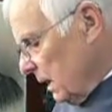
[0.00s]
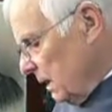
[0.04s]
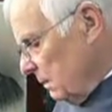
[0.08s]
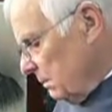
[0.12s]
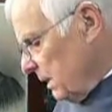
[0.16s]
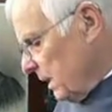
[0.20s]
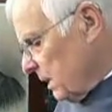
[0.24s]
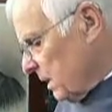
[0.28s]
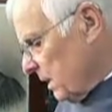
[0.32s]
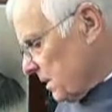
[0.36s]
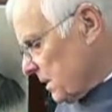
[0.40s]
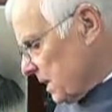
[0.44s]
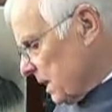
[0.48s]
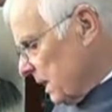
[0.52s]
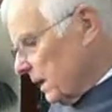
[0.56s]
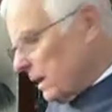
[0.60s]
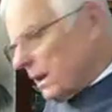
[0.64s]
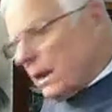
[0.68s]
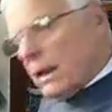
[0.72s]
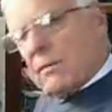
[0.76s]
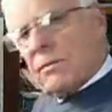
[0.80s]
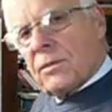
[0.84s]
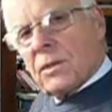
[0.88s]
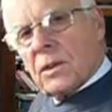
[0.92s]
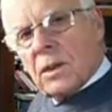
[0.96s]
because he
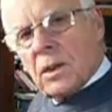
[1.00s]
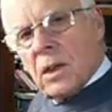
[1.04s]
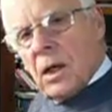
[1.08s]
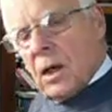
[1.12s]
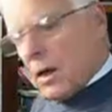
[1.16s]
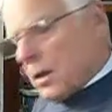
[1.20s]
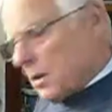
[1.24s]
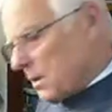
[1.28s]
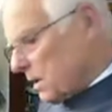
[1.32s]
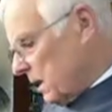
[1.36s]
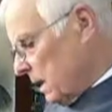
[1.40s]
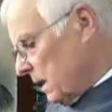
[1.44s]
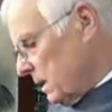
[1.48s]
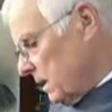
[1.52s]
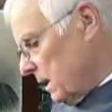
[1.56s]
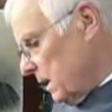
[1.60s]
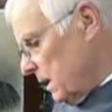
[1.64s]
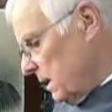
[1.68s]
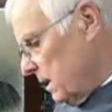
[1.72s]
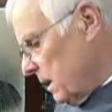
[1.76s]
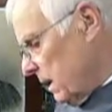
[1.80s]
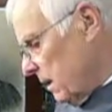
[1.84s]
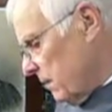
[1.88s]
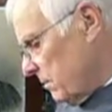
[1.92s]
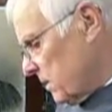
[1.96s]
loved God and
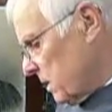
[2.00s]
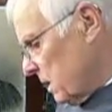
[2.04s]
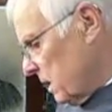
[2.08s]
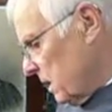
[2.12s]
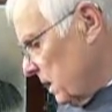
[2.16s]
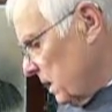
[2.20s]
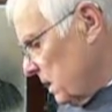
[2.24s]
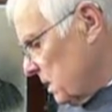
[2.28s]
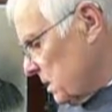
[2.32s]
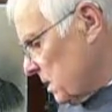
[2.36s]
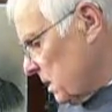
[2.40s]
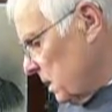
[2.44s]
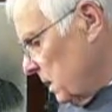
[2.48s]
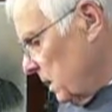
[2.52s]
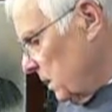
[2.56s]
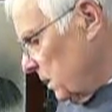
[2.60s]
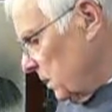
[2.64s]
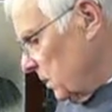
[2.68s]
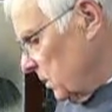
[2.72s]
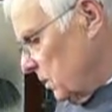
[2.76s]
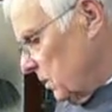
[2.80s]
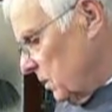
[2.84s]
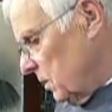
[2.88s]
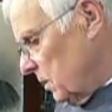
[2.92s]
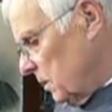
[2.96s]
he loved his
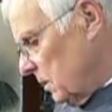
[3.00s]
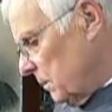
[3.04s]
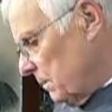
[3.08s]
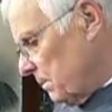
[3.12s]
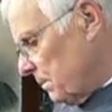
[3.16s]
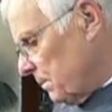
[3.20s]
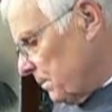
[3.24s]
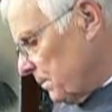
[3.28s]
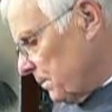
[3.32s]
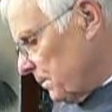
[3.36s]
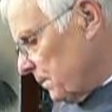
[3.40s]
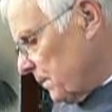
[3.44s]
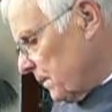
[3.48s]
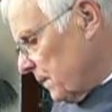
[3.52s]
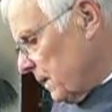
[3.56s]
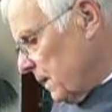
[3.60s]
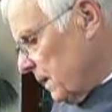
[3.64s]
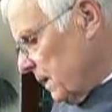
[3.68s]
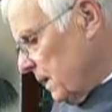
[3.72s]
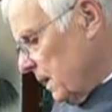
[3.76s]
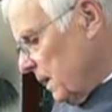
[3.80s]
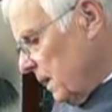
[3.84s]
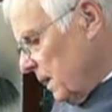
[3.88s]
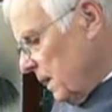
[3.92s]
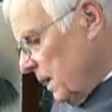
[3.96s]
law.
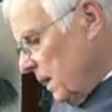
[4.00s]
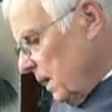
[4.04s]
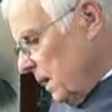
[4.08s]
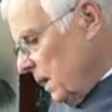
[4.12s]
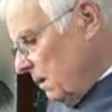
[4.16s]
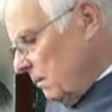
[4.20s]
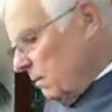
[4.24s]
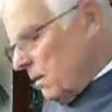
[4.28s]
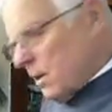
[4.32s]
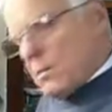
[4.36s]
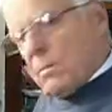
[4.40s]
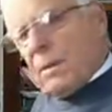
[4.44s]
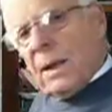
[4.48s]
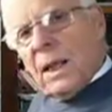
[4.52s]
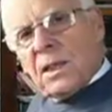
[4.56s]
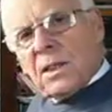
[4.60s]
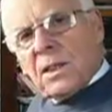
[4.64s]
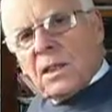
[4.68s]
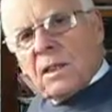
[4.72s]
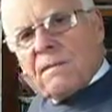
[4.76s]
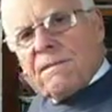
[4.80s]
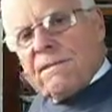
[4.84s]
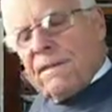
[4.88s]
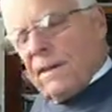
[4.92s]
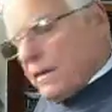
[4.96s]
Which
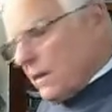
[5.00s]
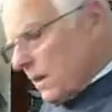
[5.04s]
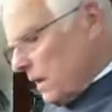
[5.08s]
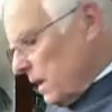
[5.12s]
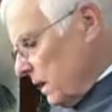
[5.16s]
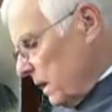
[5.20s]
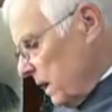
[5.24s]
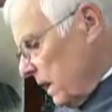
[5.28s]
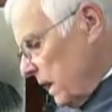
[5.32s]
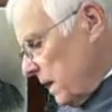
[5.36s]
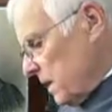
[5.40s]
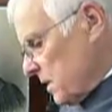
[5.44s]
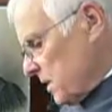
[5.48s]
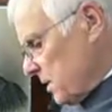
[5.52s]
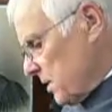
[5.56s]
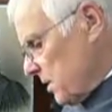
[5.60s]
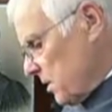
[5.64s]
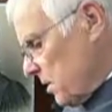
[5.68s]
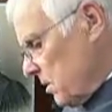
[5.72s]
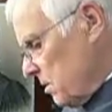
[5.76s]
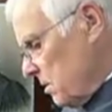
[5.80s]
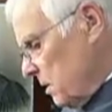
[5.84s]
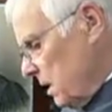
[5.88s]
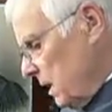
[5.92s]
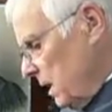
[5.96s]
brings us fifth and last
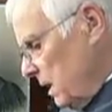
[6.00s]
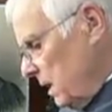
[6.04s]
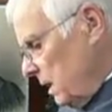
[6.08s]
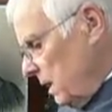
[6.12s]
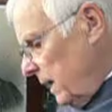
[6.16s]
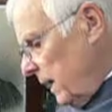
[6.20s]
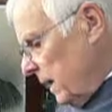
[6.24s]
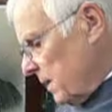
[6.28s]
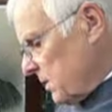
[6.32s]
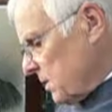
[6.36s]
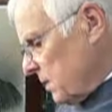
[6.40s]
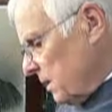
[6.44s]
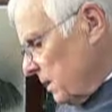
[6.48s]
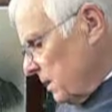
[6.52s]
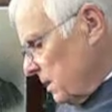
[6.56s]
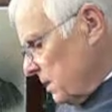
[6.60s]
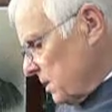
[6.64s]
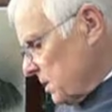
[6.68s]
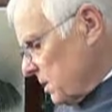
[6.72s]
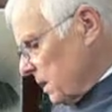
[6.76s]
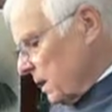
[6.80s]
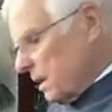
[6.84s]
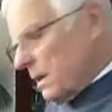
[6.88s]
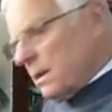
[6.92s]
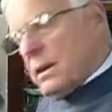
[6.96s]
to
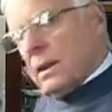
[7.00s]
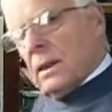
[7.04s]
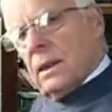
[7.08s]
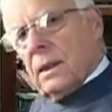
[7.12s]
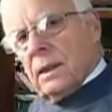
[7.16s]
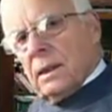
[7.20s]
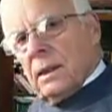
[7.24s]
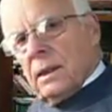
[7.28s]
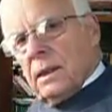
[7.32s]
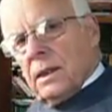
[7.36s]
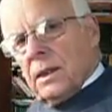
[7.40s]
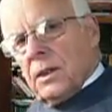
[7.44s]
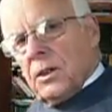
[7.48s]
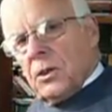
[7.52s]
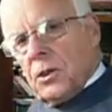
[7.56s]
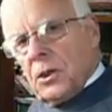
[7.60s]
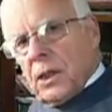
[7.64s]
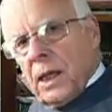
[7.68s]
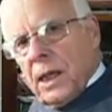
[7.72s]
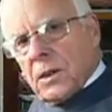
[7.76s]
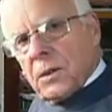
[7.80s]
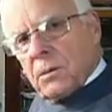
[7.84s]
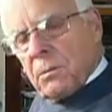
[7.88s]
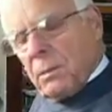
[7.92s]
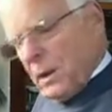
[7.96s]
excellence in
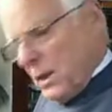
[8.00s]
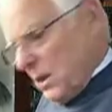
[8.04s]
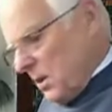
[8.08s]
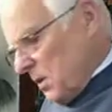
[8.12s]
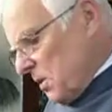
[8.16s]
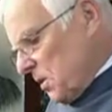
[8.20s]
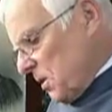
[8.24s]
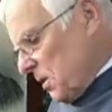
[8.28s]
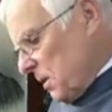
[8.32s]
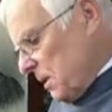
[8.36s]
judgments.